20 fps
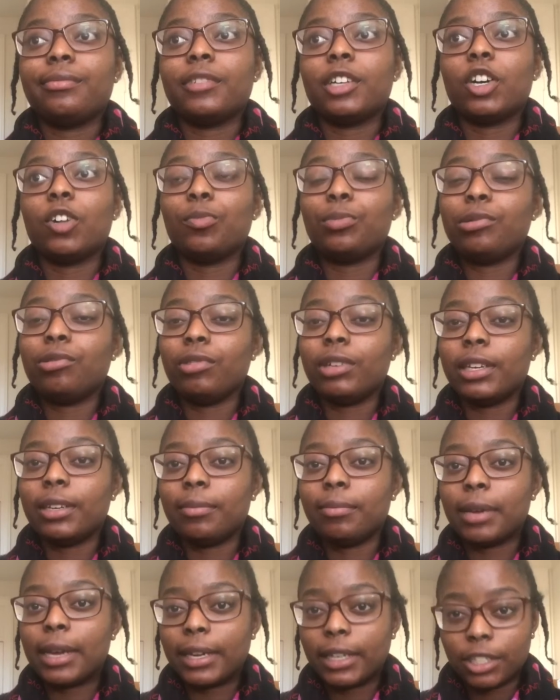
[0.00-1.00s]
help you
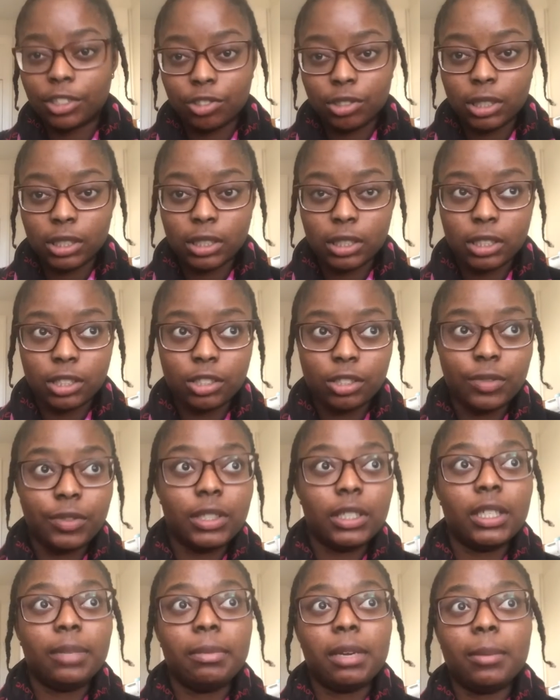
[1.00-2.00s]
get back interested into
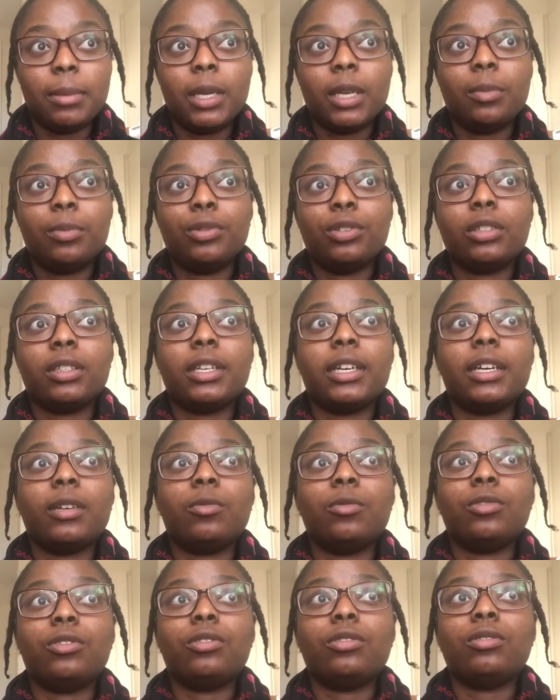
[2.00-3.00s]
reading, maybe a book
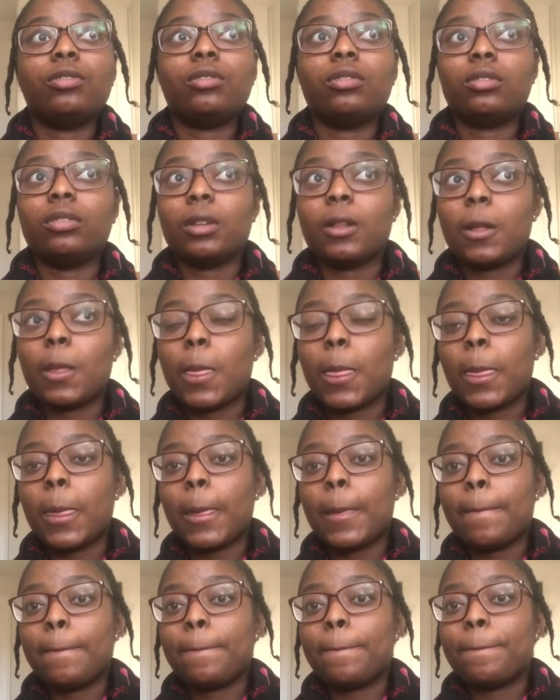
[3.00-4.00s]
that will
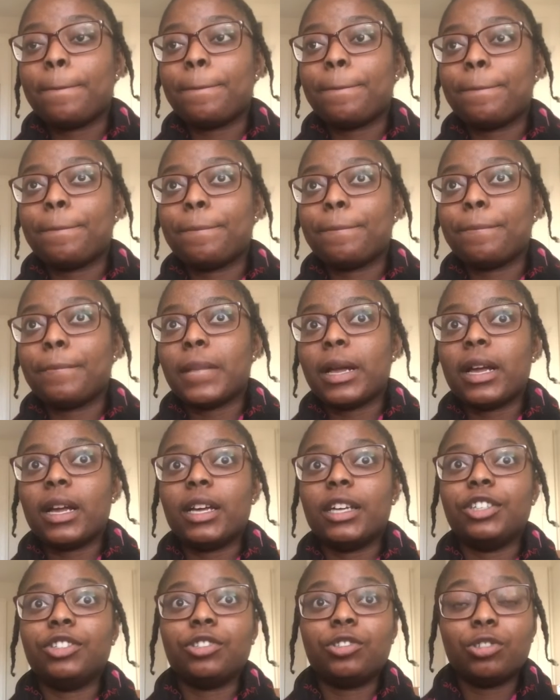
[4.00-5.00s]

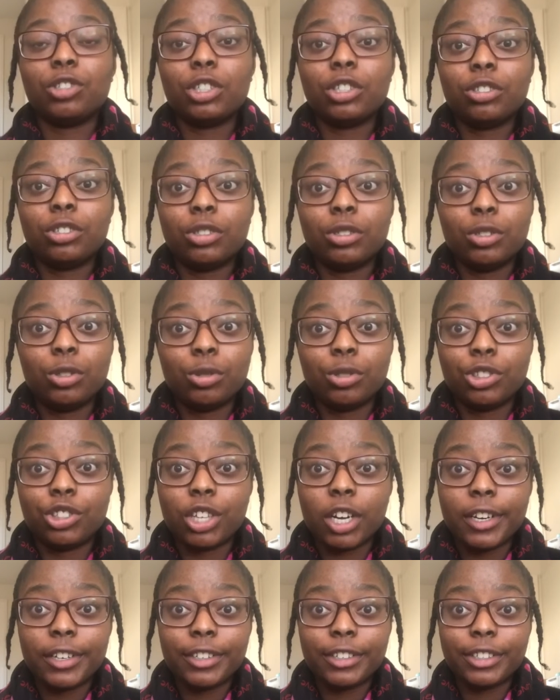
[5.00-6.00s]
introduce you to a new
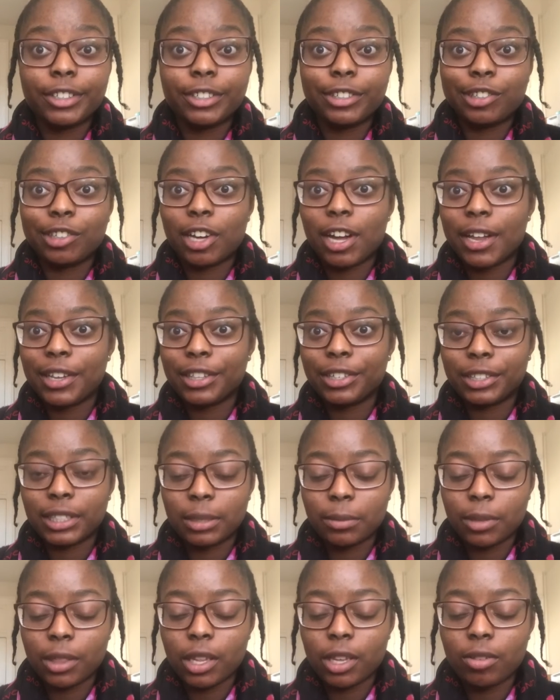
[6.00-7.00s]
genre or author,
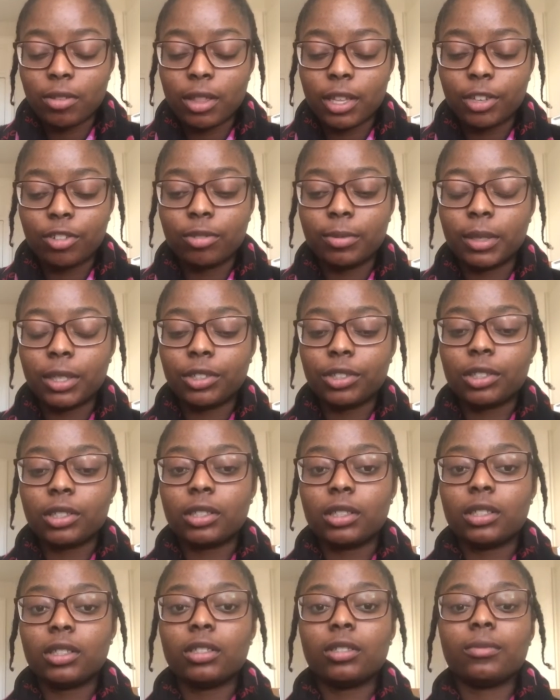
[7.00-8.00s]
something that you think you'll be
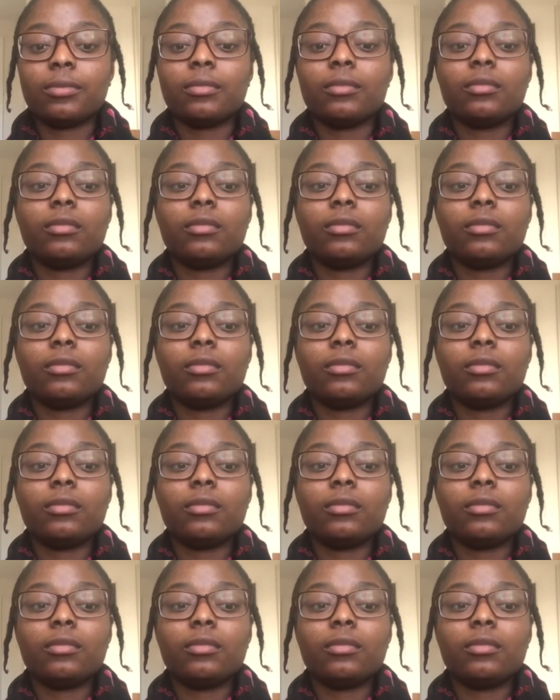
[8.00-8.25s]
interested in.